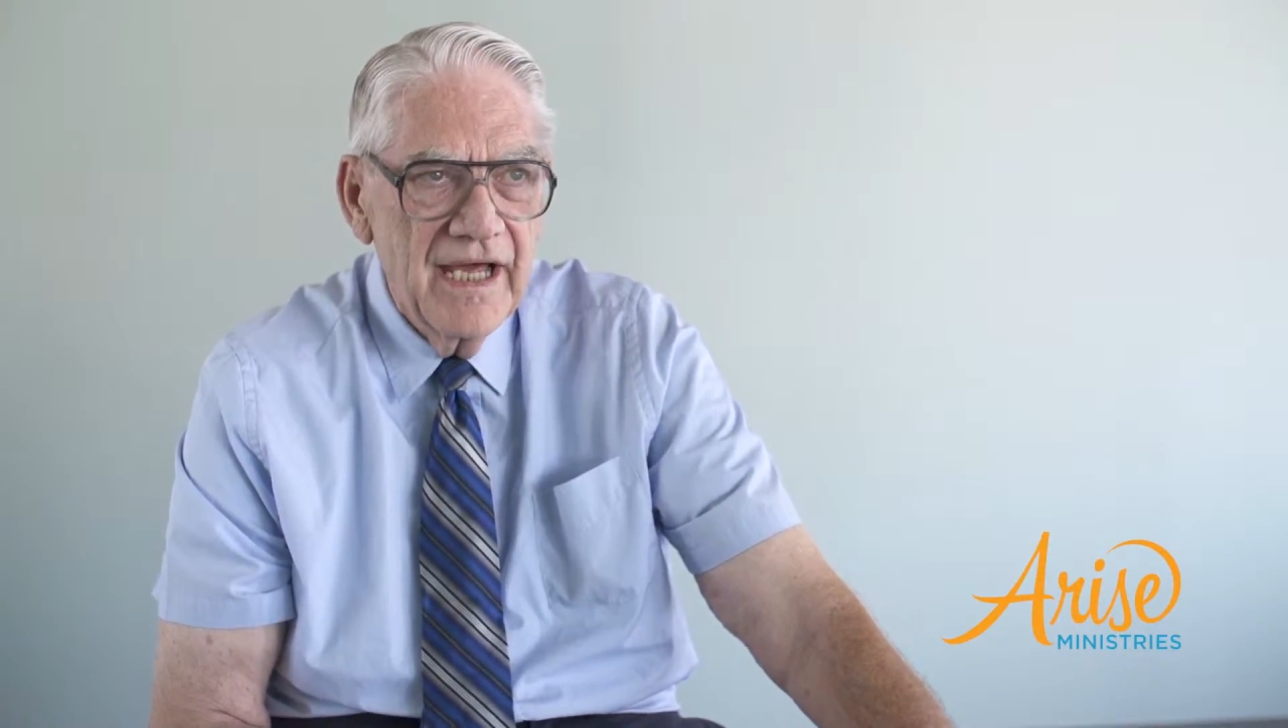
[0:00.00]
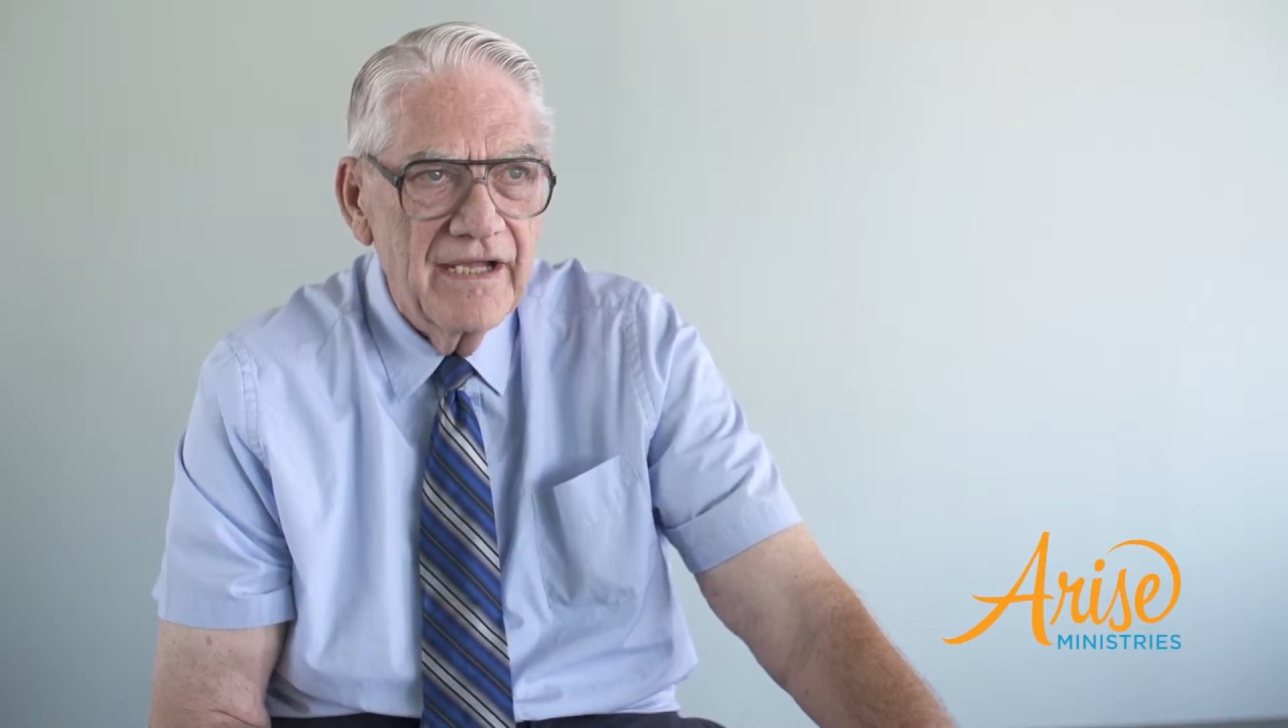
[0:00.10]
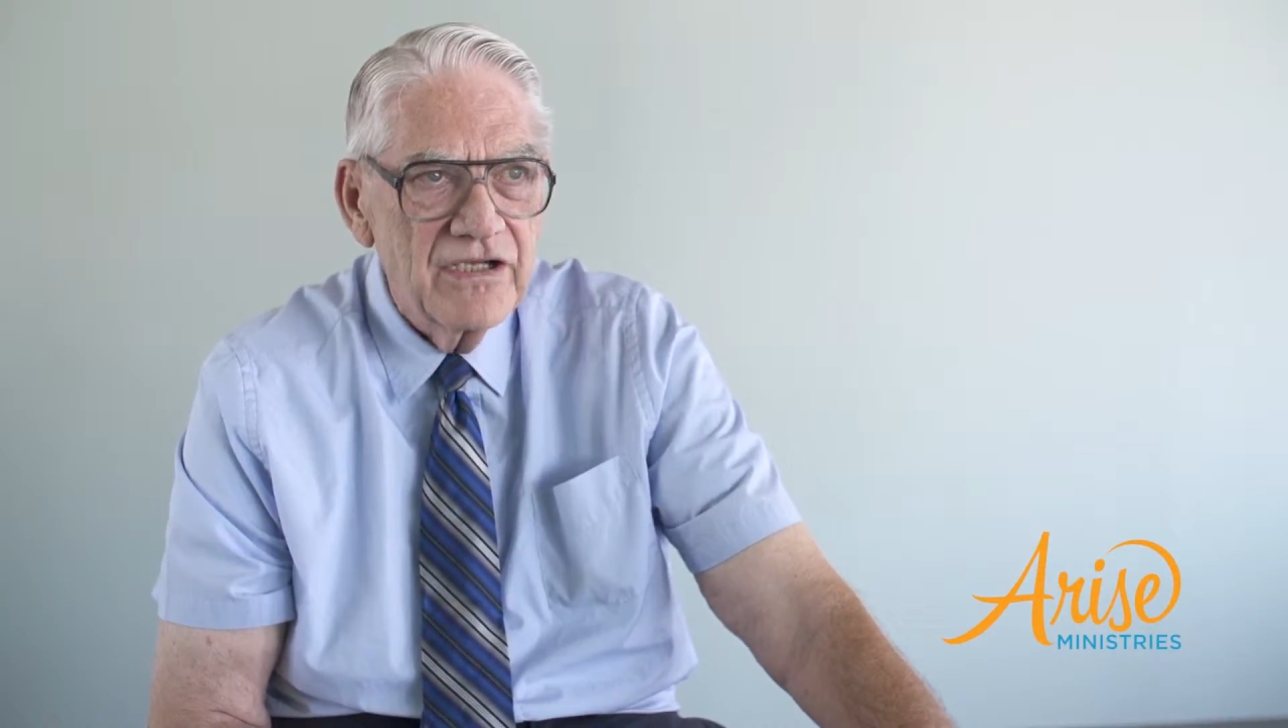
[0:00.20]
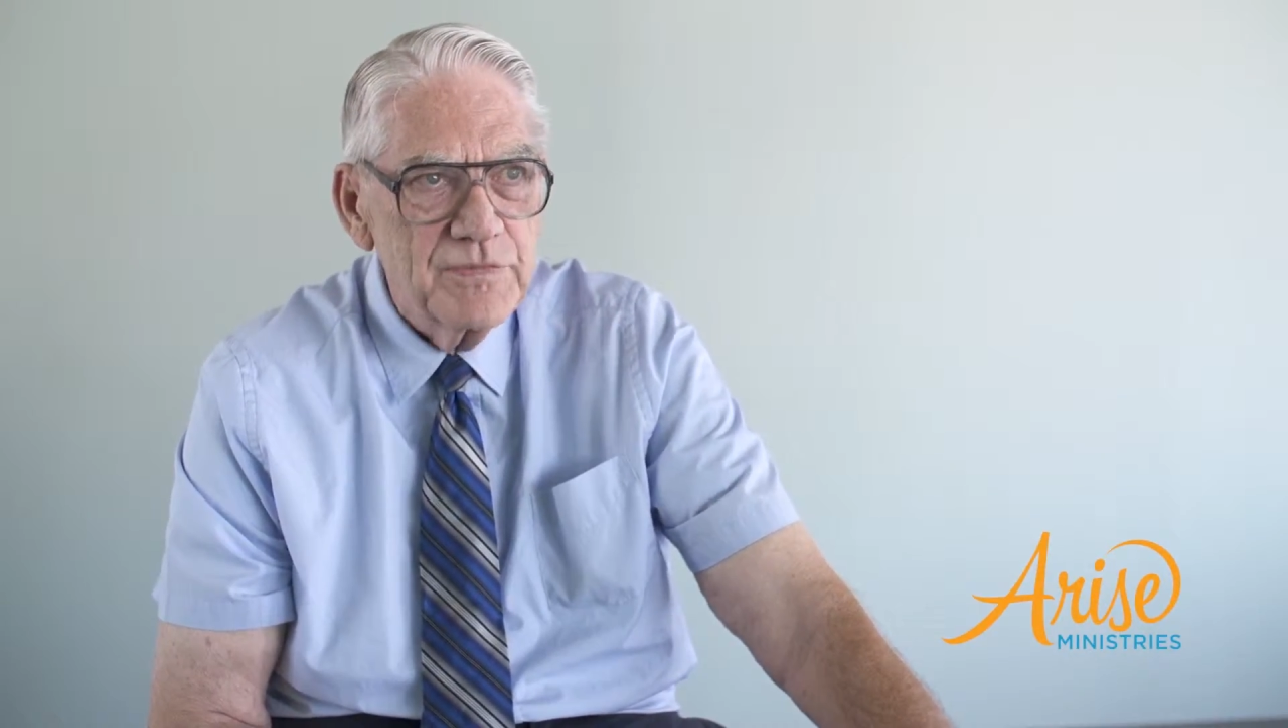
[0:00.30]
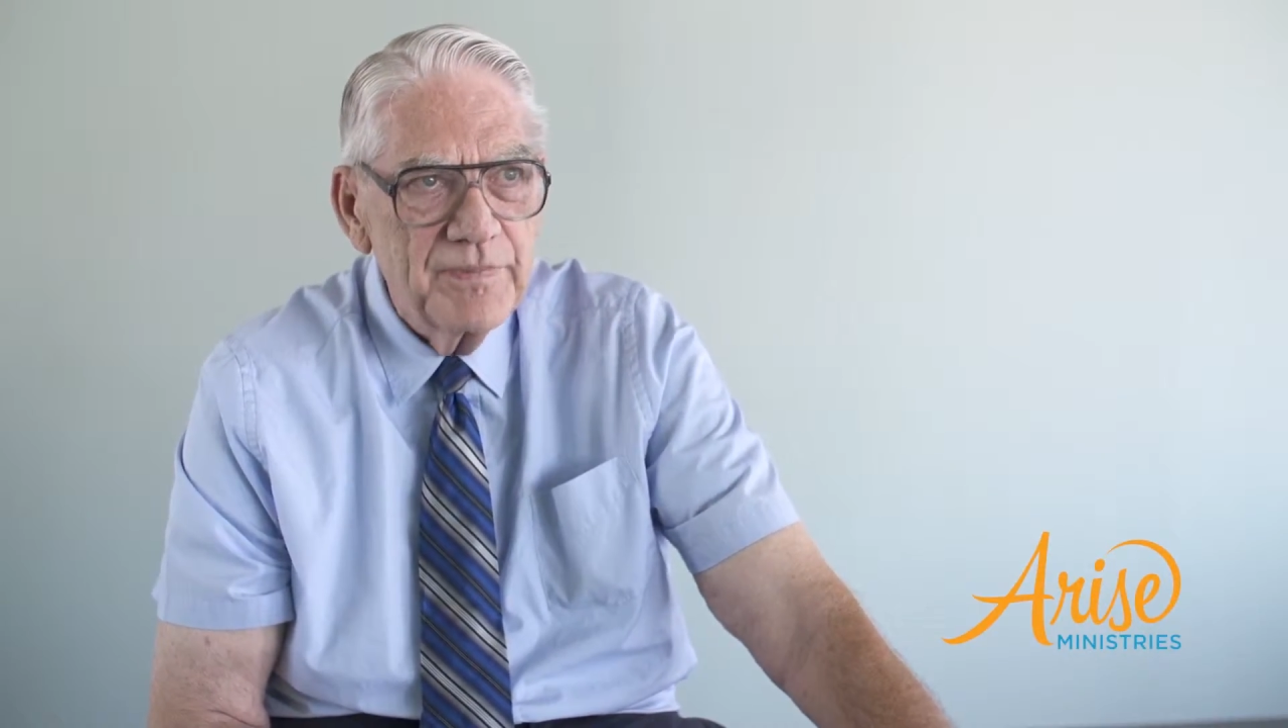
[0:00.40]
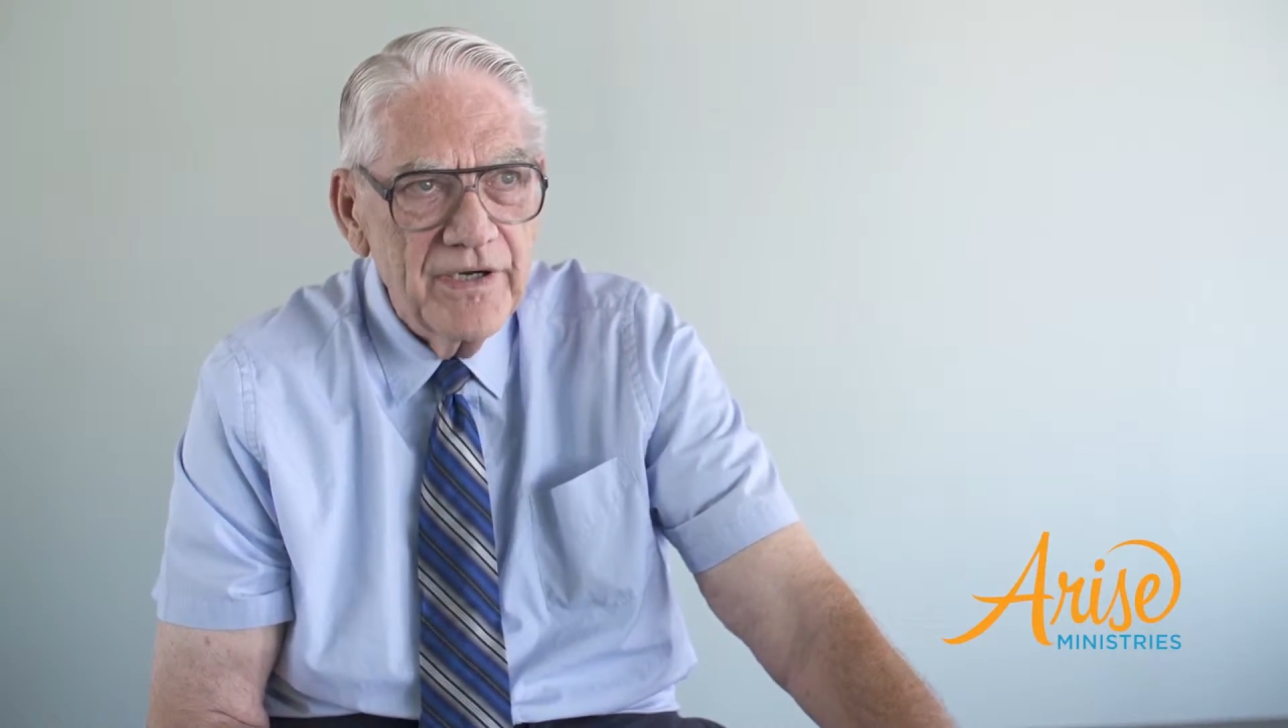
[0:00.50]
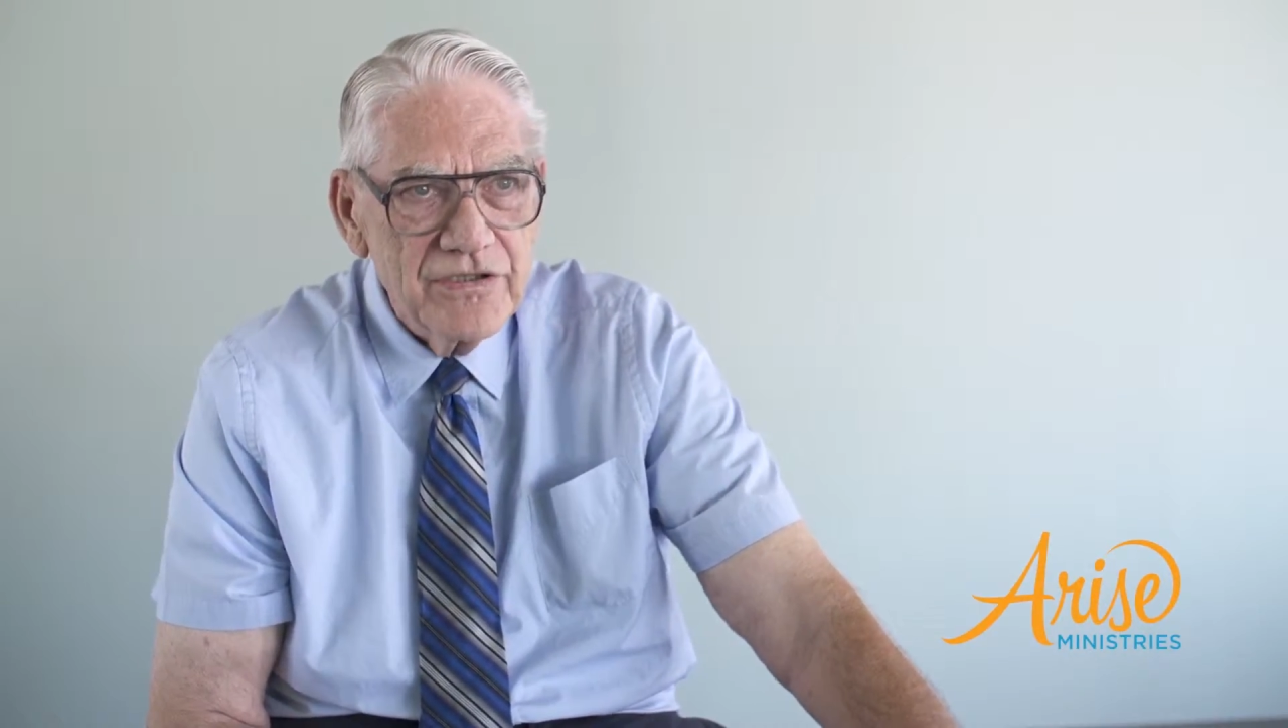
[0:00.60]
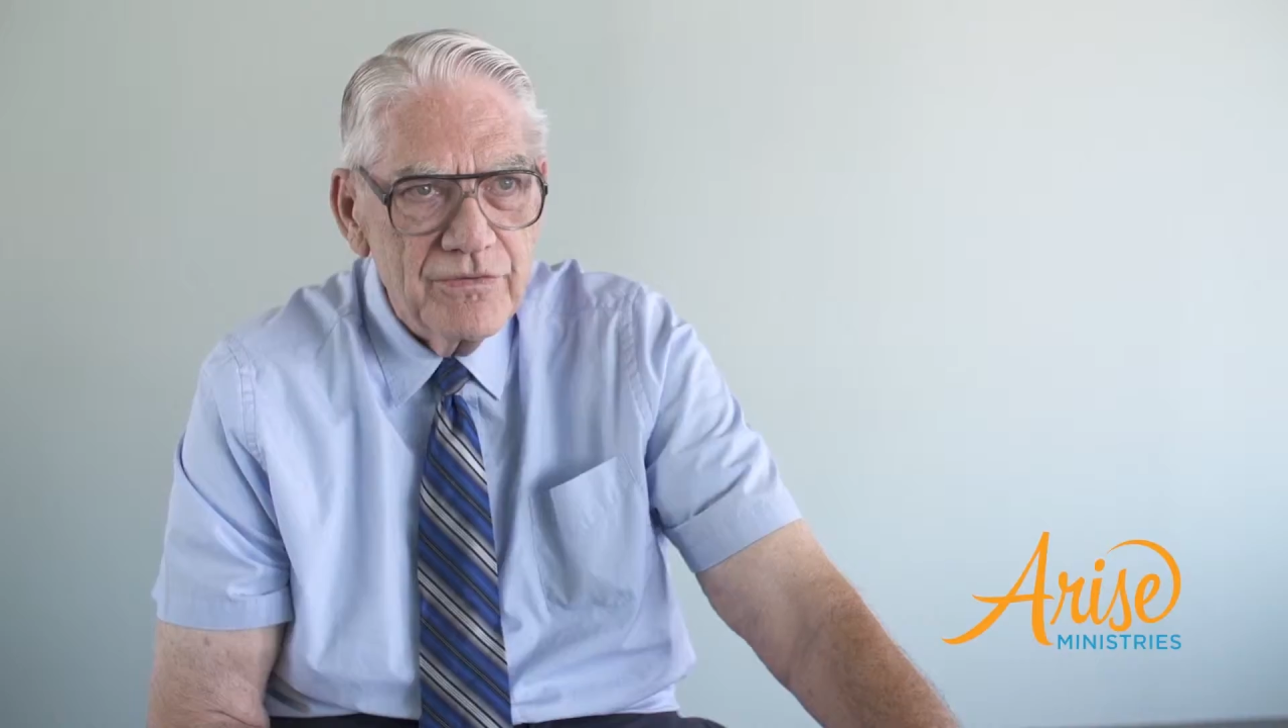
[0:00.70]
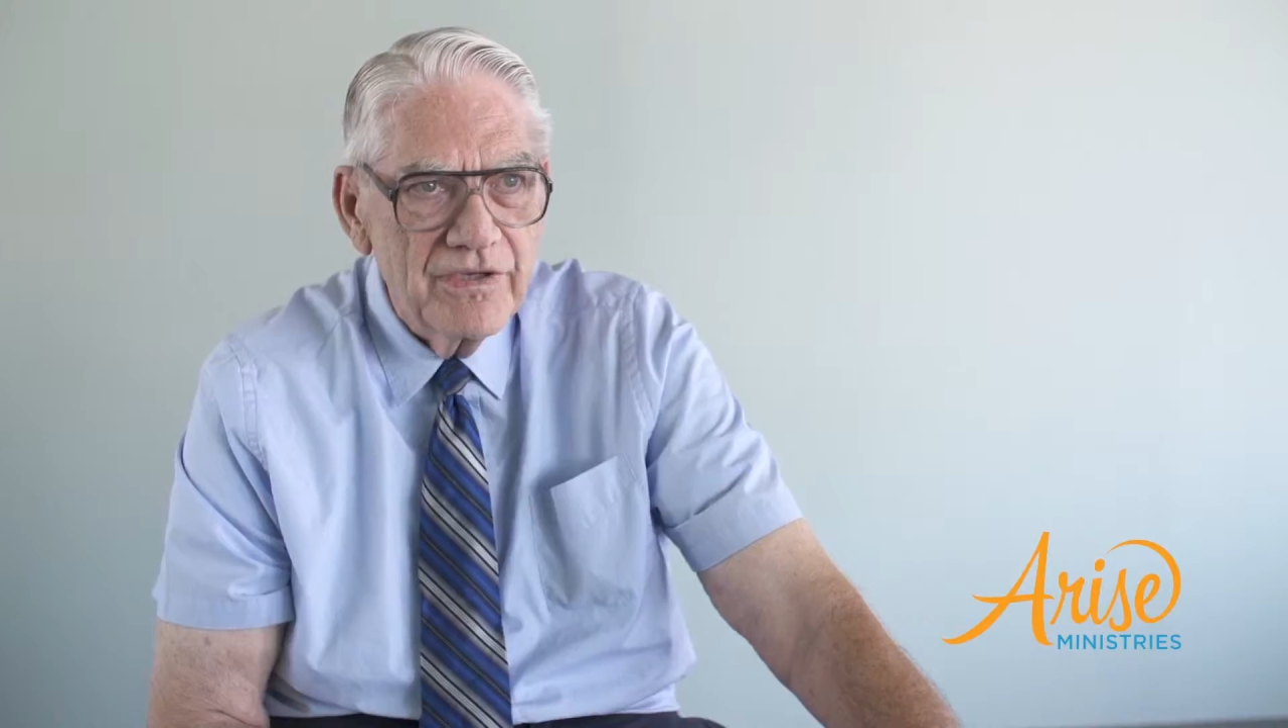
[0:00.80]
And the spiritual